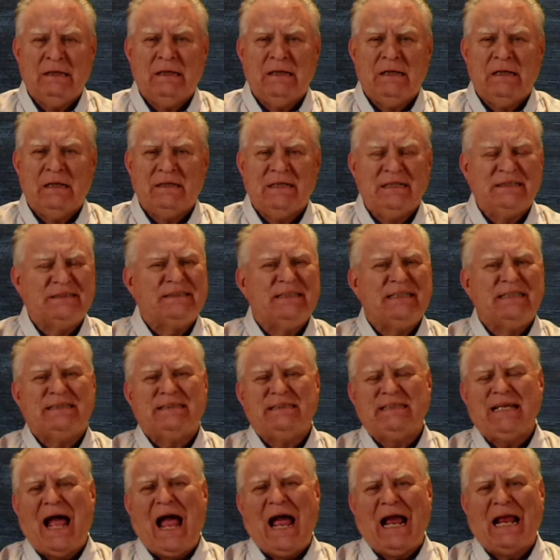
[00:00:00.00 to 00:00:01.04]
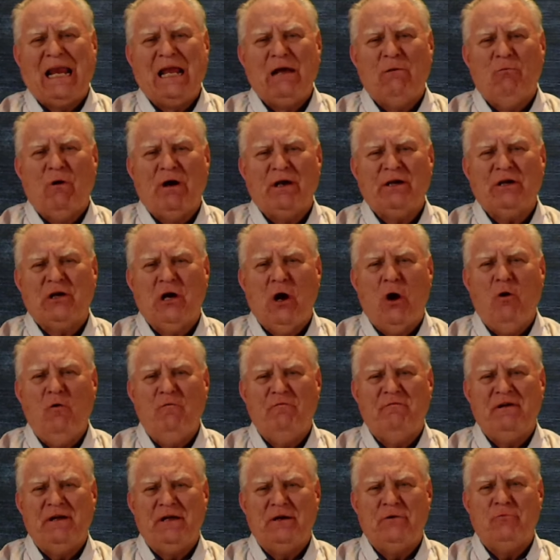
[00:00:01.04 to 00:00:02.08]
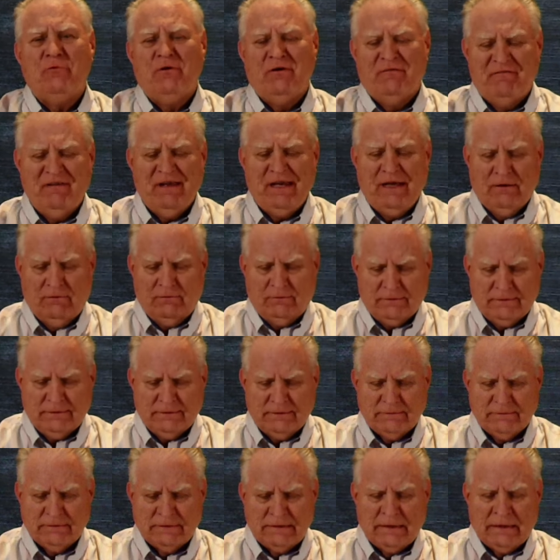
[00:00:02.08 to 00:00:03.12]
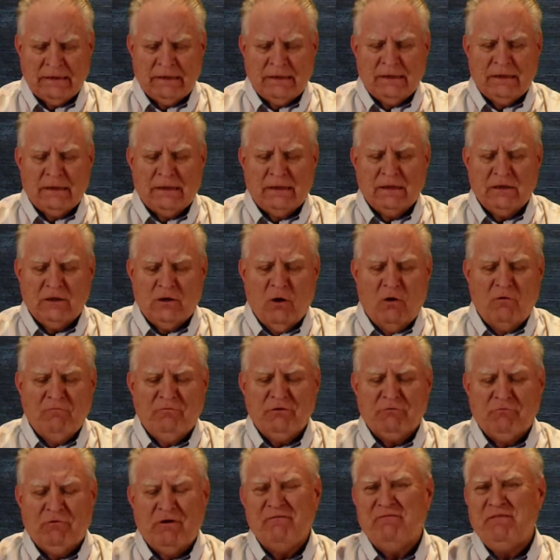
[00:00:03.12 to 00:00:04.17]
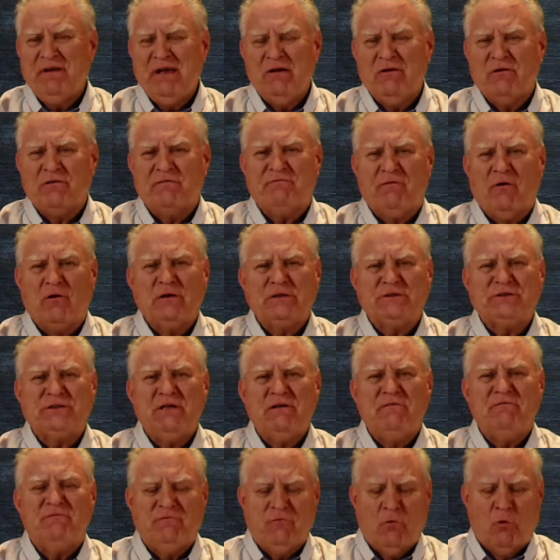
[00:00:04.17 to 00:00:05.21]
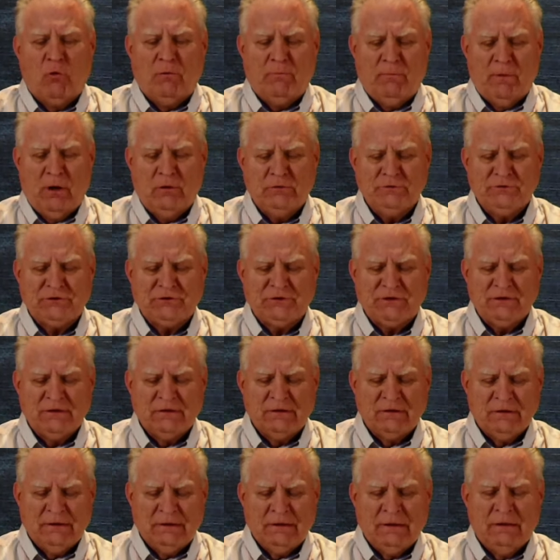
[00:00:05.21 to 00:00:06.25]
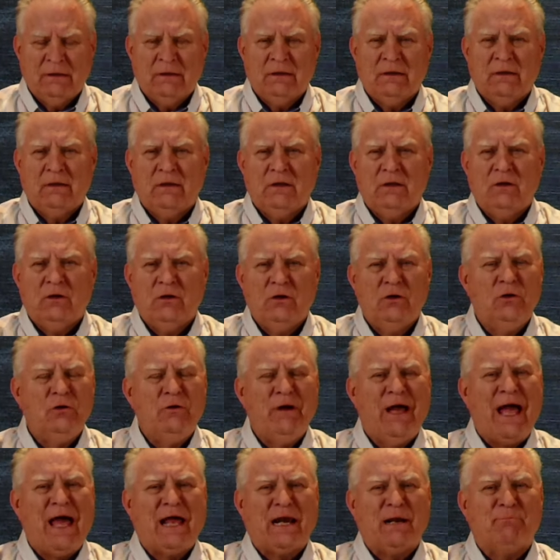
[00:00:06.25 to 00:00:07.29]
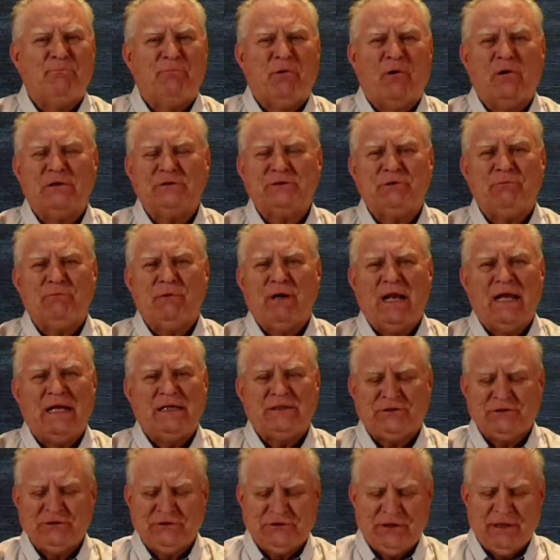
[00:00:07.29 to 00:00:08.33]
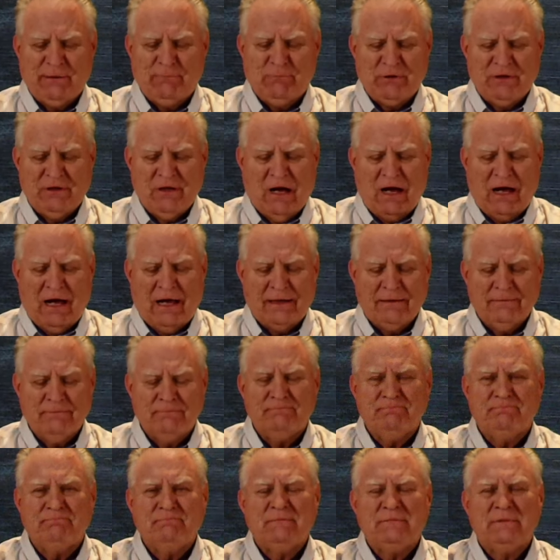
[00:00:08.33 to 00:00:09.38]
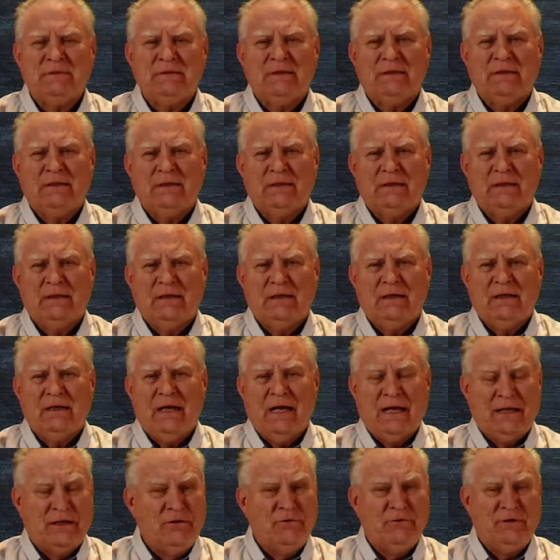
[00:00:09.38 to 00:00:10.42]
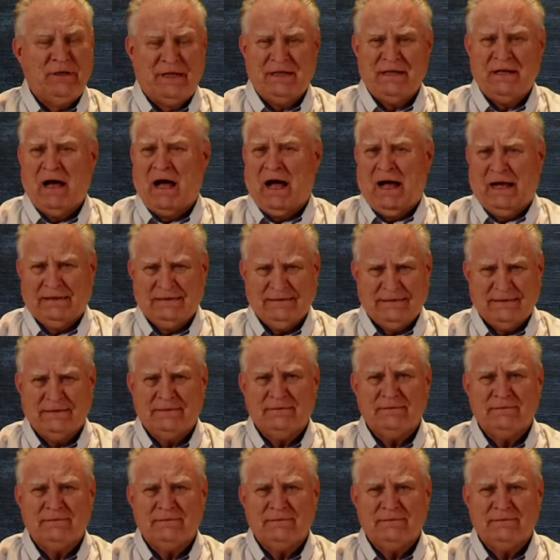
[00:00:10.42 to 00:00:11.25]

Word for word: This is exactly what COVID revealed. COVID revealed first and foremost who had a personal relationship with God and who did not.